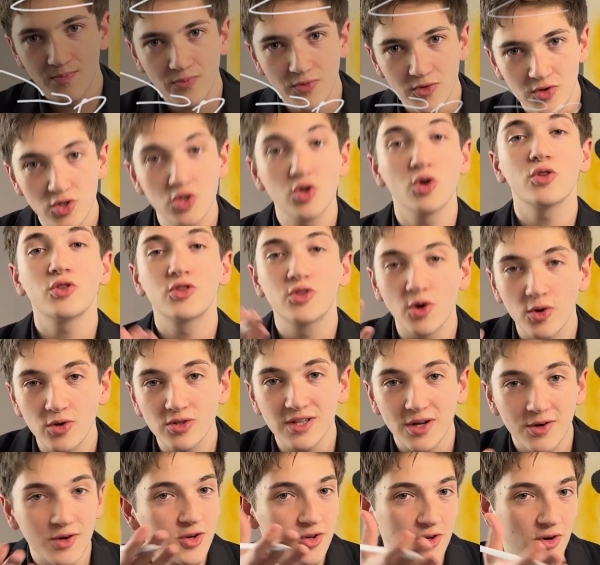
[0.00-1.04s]
Those
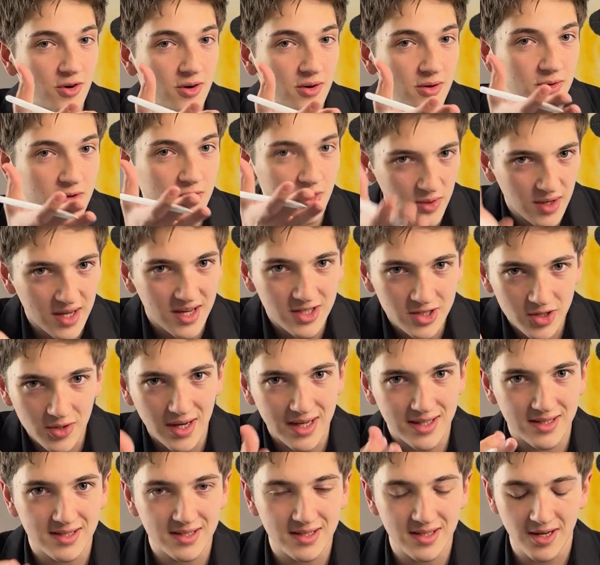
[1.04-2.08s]
are your unique
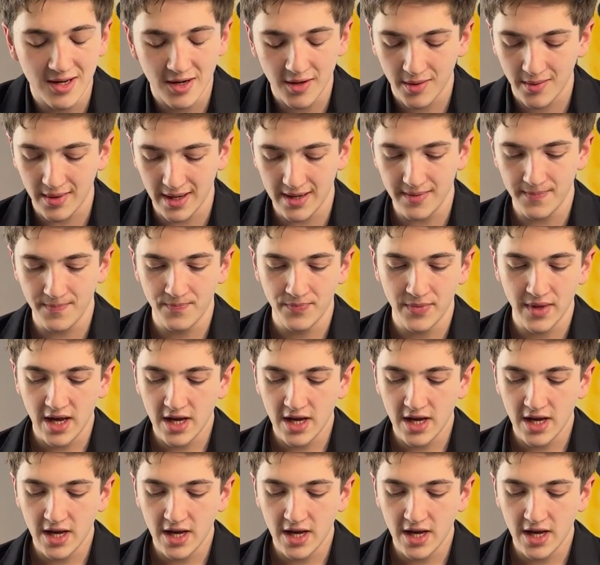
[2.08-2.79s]
traits, right?